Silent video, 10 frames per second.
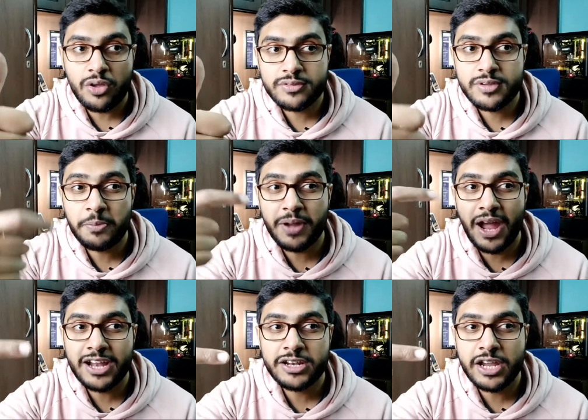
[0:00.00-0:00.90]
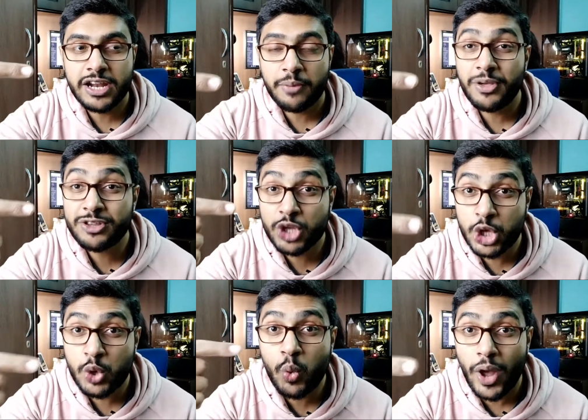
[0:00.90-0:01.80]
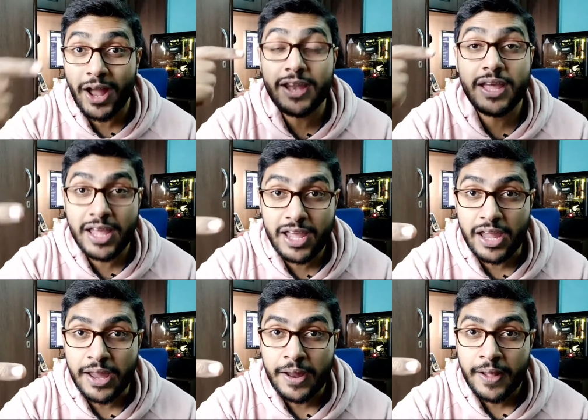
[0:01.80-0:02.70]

concept and database Q&A